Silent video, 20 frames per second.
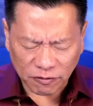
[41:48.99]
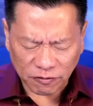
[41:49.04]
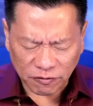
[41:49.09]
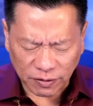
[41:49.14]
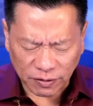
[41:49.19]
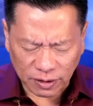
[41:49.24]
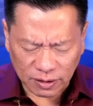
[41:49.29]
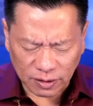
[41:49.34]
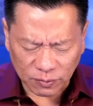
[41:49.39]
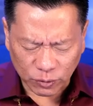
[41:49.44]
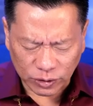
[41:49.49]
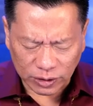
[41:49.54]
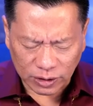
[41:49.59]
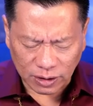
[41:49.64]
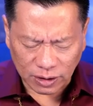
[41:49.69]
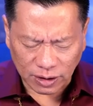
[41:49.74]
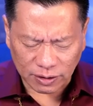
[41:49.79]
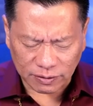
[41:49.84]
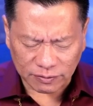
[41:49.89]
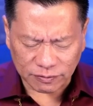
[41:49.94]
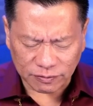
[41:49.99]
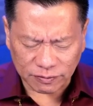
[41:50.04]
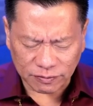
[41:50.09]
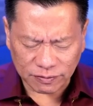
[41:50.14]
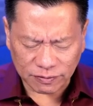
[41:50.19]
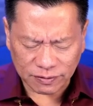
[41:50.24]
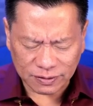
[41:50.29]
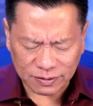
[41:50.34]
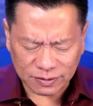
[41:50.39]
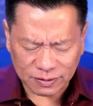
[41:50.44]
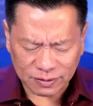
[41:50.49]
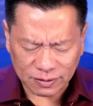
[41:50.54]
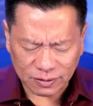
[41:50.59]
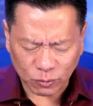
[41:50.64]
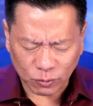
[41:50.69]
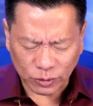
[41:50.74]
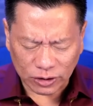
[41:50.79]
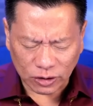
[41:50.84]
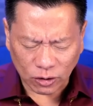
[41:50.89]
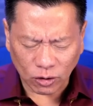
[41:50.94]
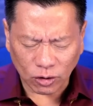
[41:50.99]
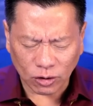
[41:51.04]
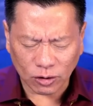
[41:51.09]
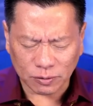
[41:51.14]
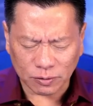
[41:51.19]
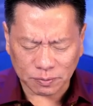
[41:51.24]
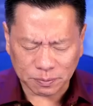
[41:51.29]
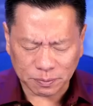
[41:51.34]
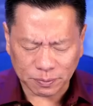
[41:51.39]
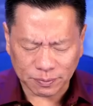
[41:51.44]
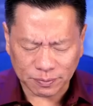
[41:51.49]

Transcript: Fill them with love, with hope,